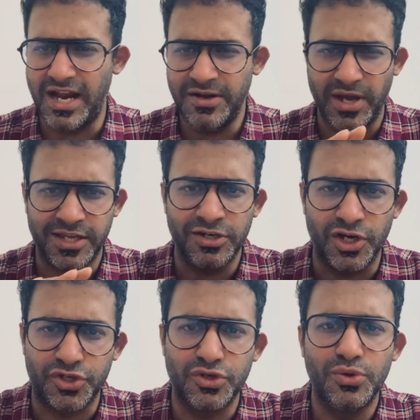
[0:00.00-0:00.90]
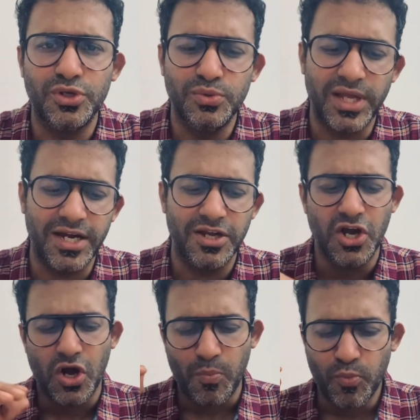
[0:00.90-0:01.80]
And I can assure you that
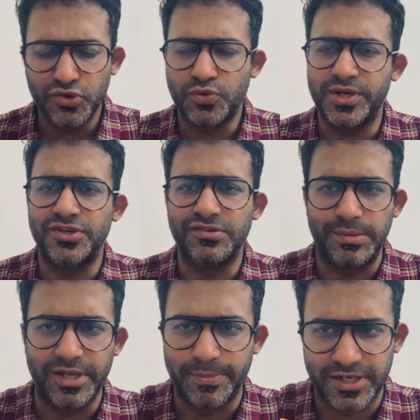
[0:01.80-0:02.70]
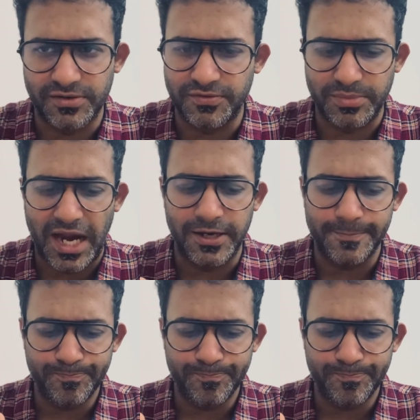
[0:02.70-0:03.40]
most questions will be repeated from that.